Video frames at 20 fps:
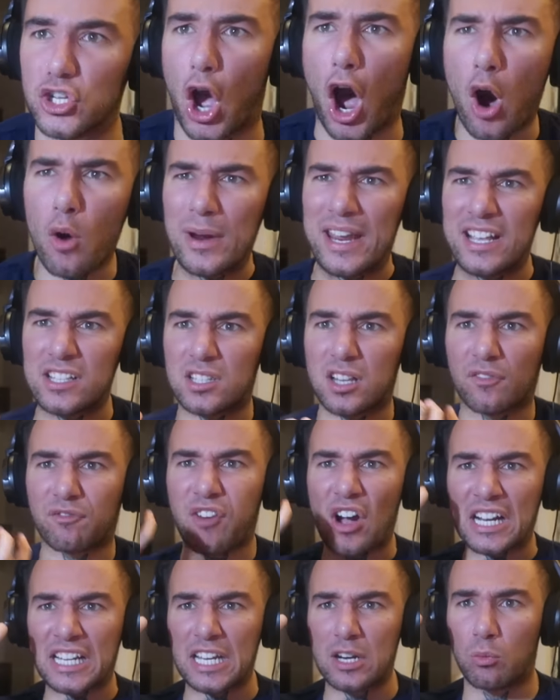Yo, he is the
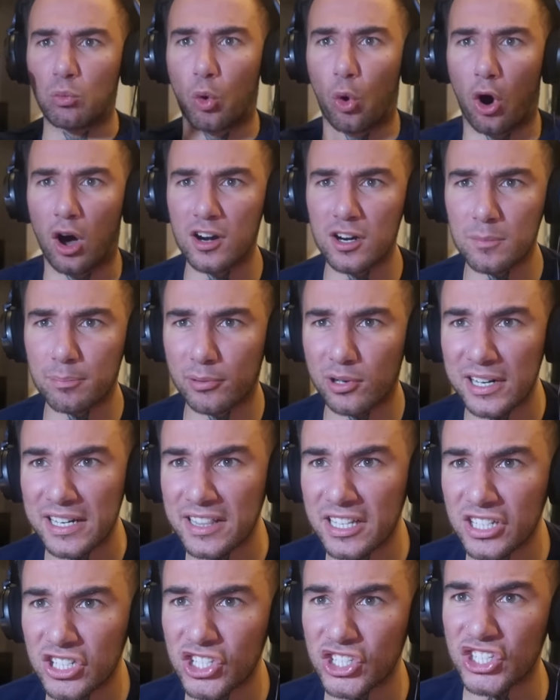fucking water
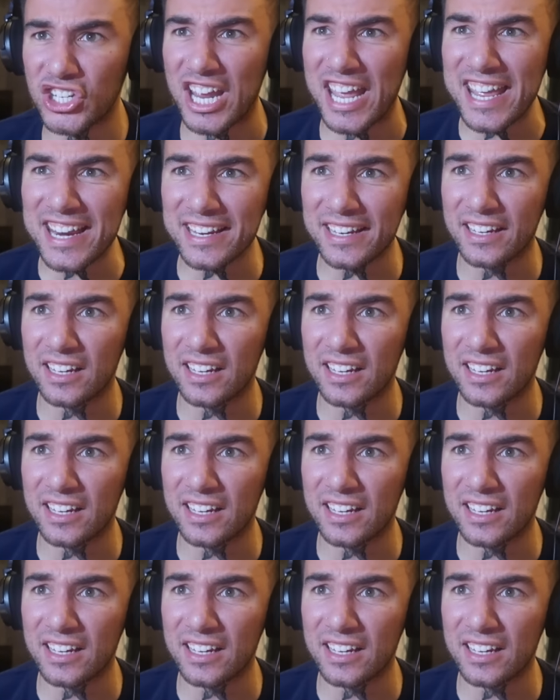breathing shit.